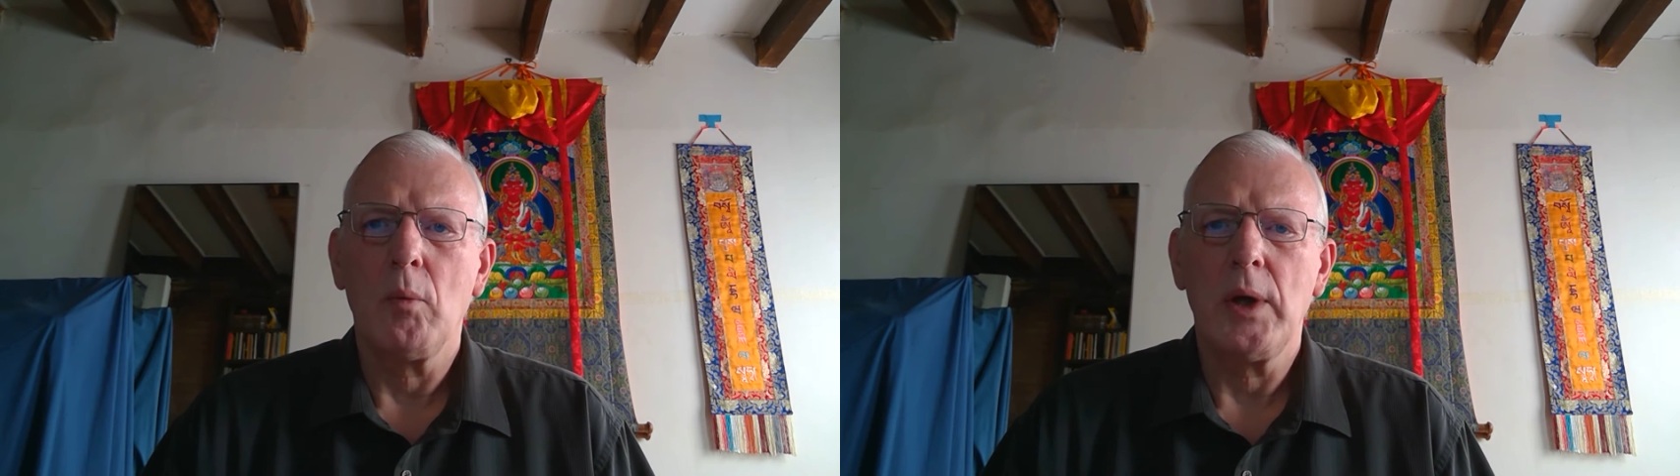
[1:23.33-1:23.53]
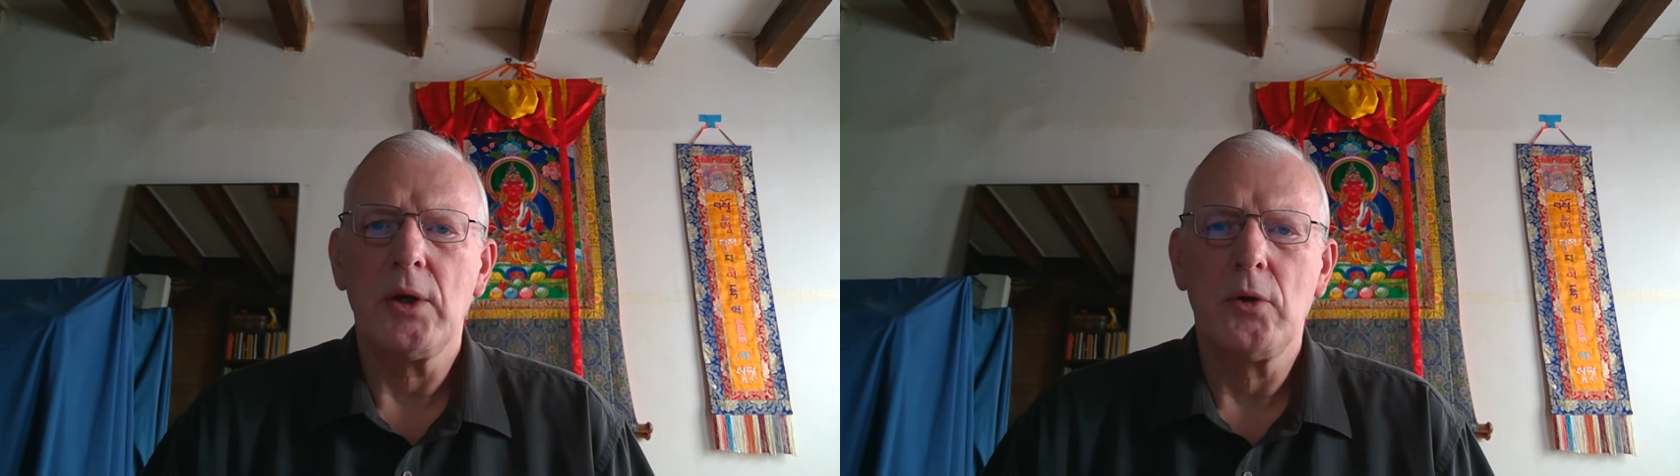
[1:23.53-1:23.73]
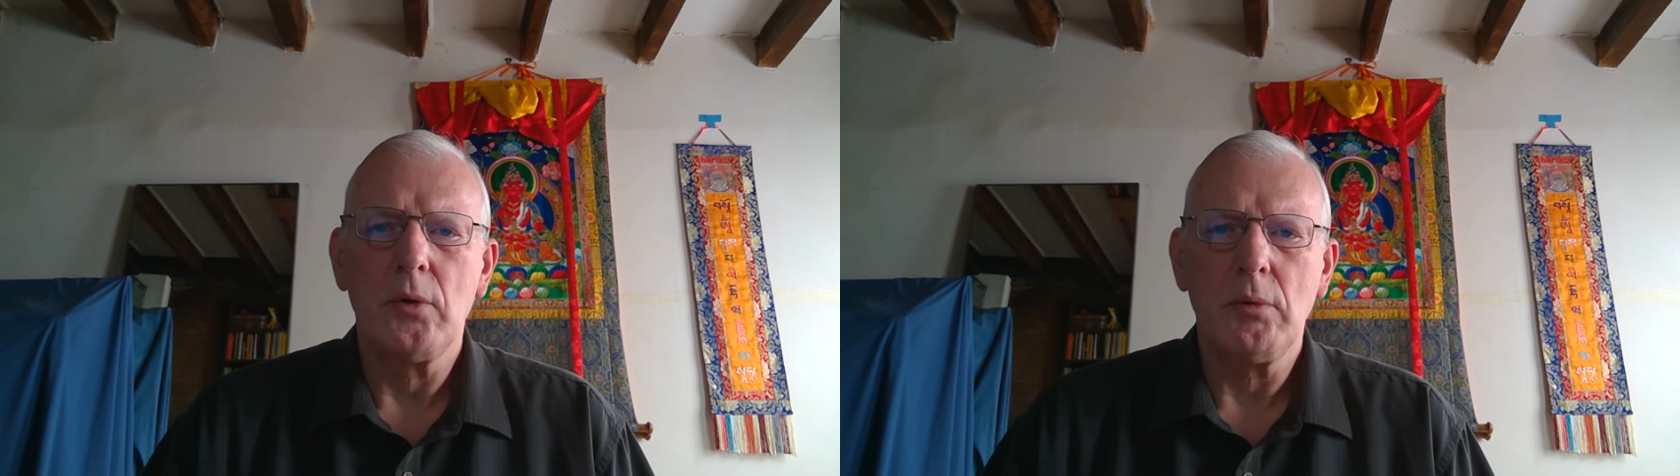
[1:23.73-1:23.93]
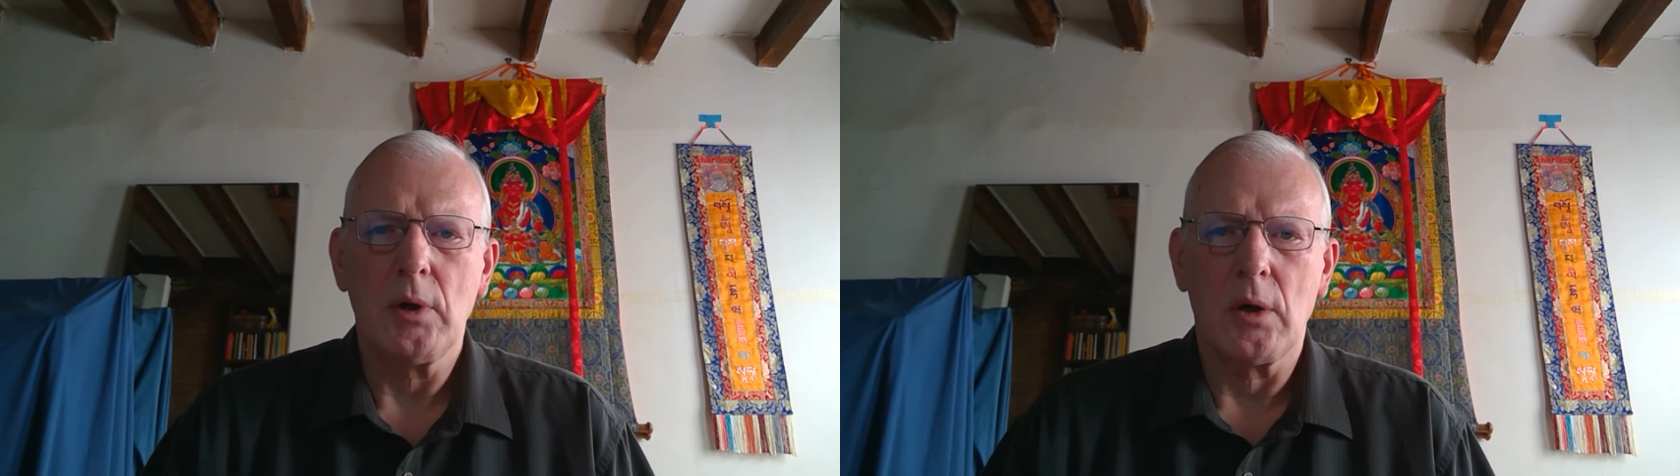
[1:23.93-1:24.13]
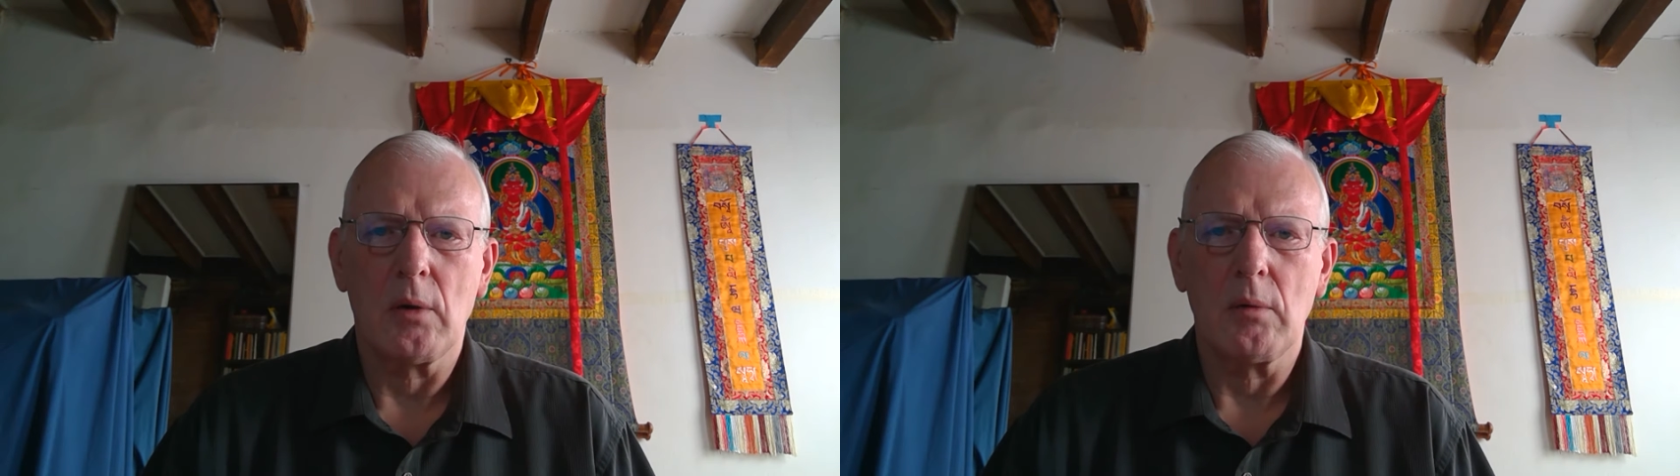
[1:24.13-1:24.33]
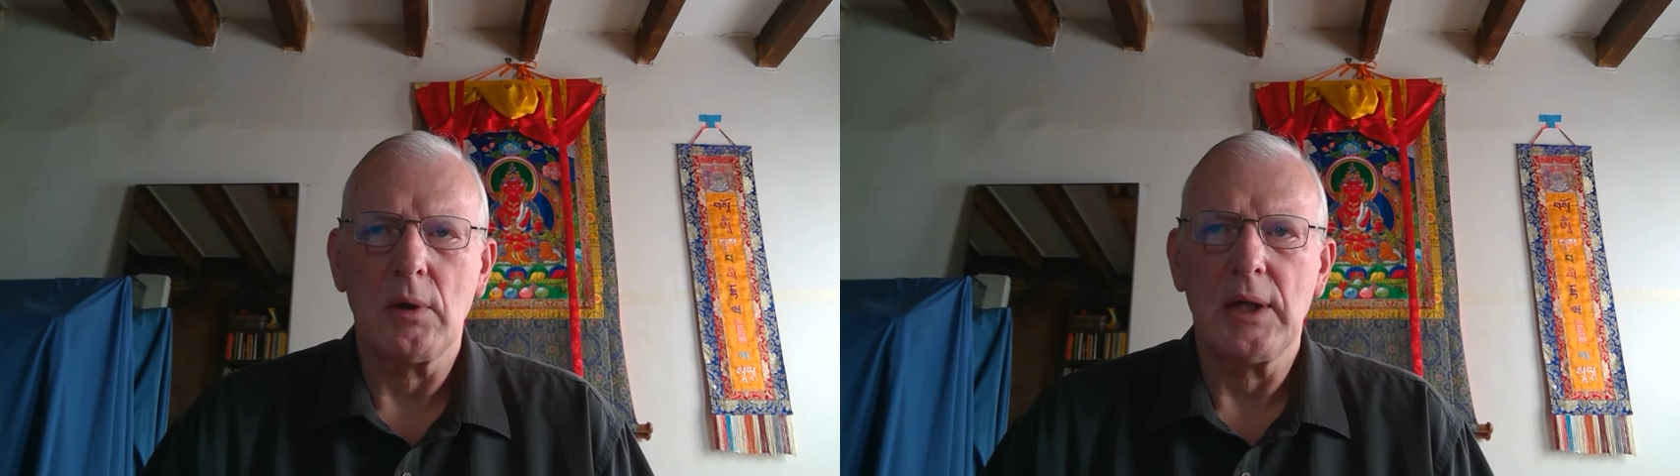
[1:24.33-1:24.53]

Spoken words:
we do know